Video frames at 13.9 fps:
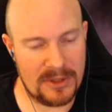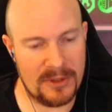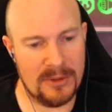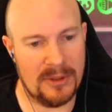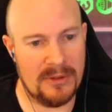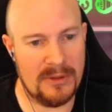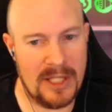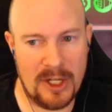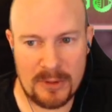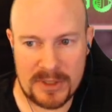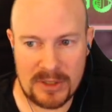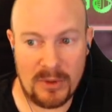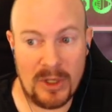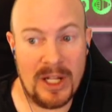Cool. Well, I hope
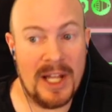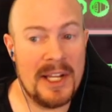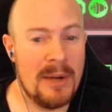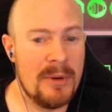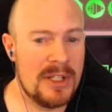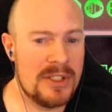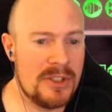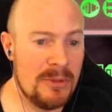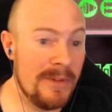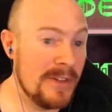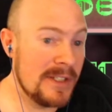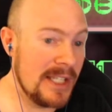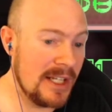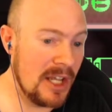so. Well, and I would assume if
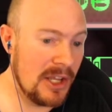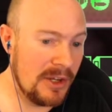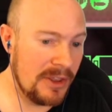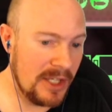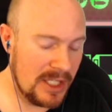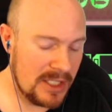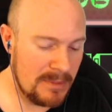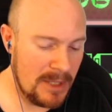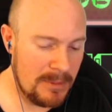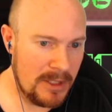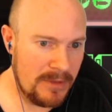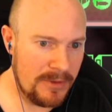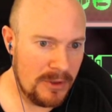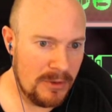it's like other things,
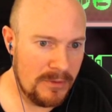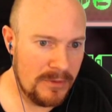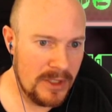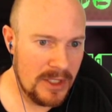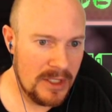maybe if you,